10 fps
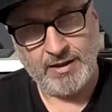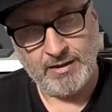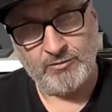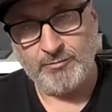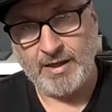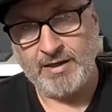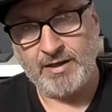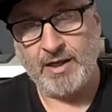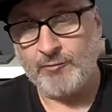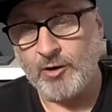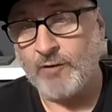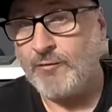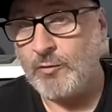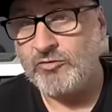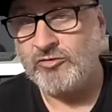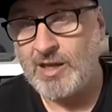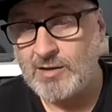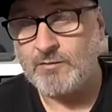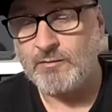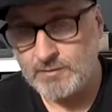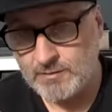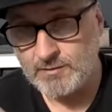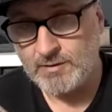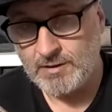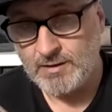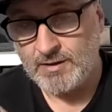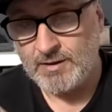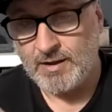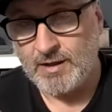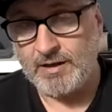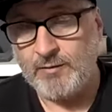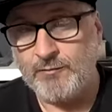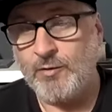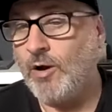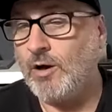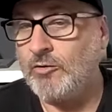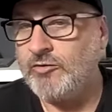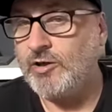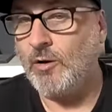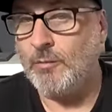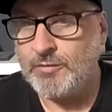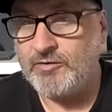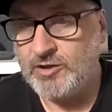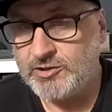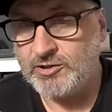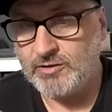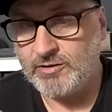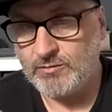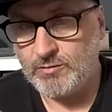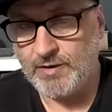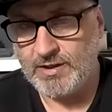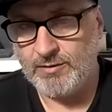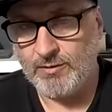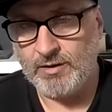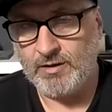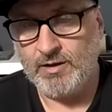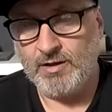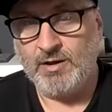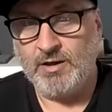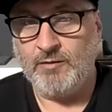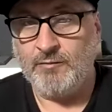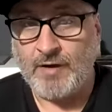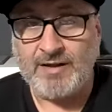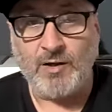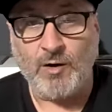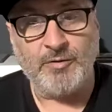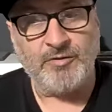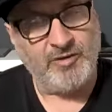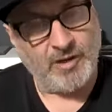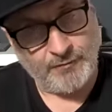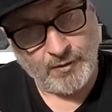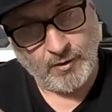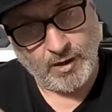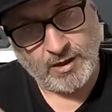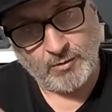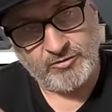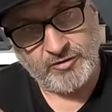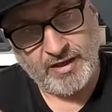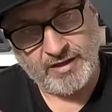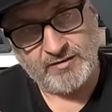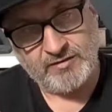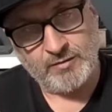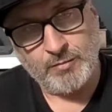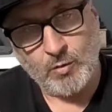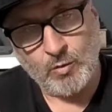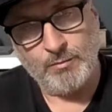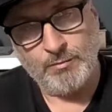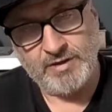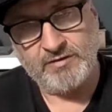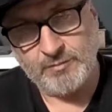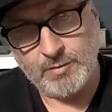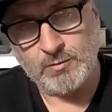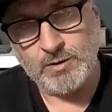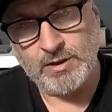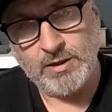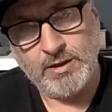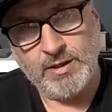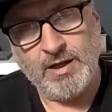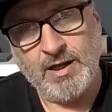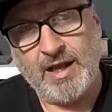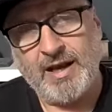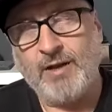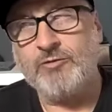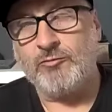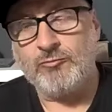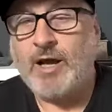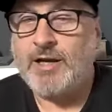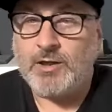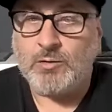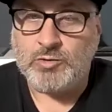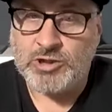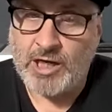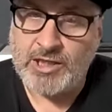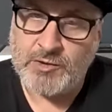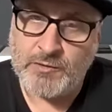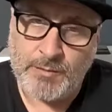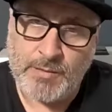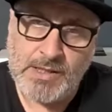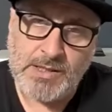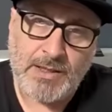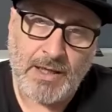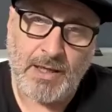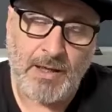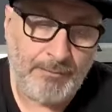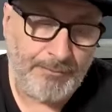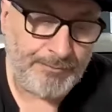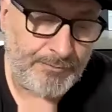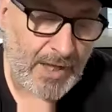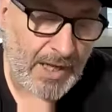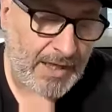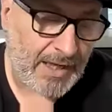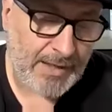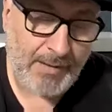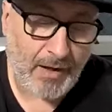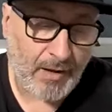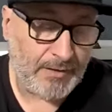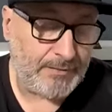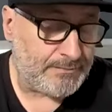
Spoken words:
It was meant together and I felt safe. And I didn't feel like I was in competition with anyone. In fact, the opposite. I felt like I was there to support and be supported. And that was a radical change for me. And I came out, and